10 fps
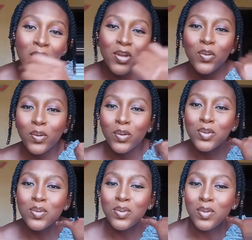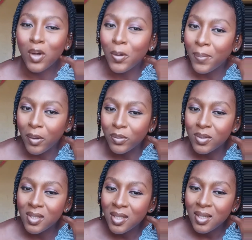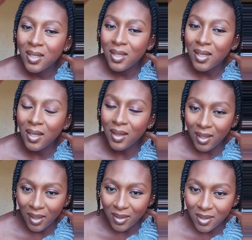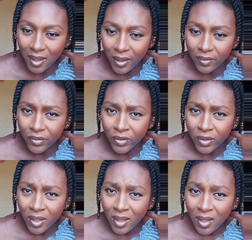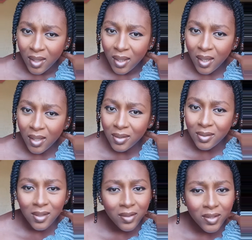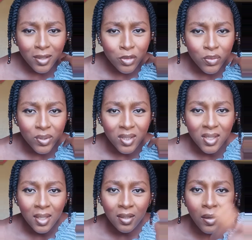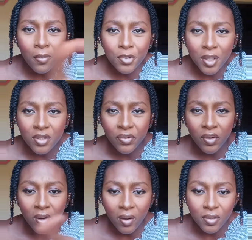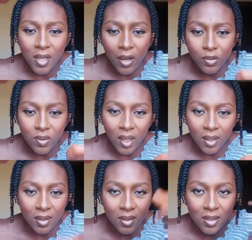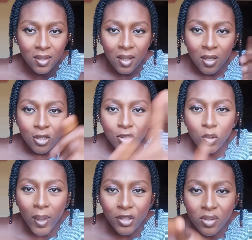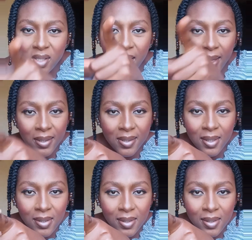you want us to talk about in the next live, and I'll get to it. Now I'm trying to figure out how to end this. Do I just exit,